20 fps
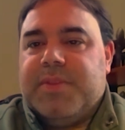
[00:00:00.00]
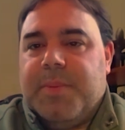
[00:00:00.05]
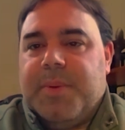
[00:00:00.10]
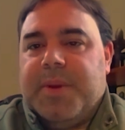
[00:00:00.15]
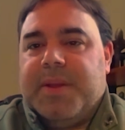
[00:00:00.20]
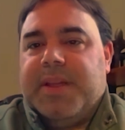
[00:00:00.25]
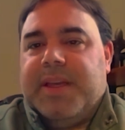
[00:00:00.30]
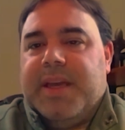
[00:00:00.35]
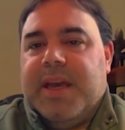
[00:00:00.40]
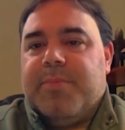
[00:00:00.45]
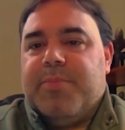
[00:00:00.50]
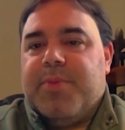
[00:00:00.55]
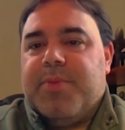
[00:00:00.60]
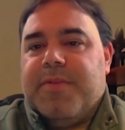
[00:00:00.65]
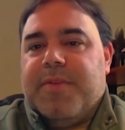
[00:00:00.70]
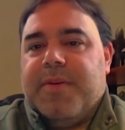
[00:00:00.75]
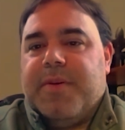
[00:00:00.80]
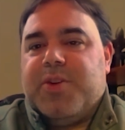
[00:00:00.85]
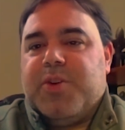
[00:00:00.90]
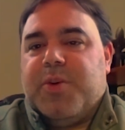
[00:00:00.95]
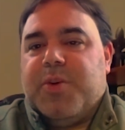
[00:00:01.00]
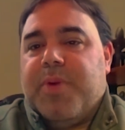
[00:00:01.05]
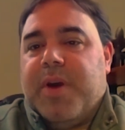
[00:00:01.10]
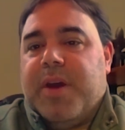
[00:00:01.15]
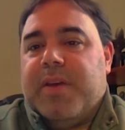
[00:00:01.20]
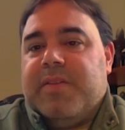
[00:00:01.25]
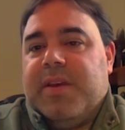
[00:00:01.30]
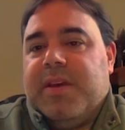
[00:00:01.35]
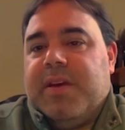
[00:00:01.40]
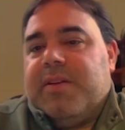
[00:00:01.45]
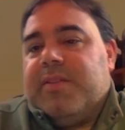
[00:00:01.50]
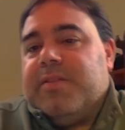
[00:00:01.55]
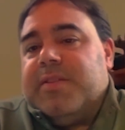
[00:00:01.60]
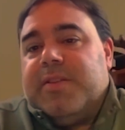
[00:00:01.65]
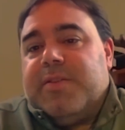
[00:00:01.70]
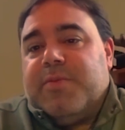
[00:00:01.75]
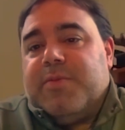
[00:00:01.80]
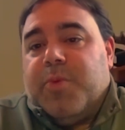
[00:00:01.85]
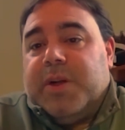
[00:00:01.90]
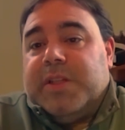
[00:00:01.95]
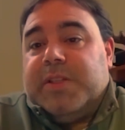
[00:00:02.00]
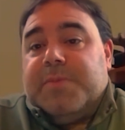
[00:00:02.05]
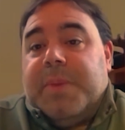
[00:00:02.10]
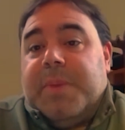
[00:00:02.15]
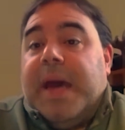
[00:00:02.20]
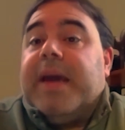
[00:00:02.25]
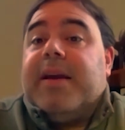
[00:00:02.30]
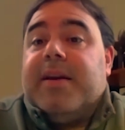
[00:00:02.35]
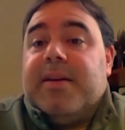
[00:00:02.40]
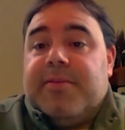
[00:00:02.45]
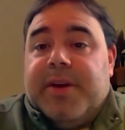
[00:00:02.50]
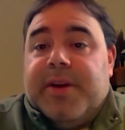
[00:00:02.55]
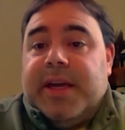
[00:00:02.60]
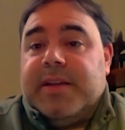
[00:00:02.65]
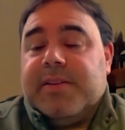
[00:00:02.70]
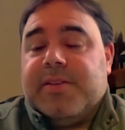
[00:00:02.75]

typically get preferential pricing because it's one spec, right?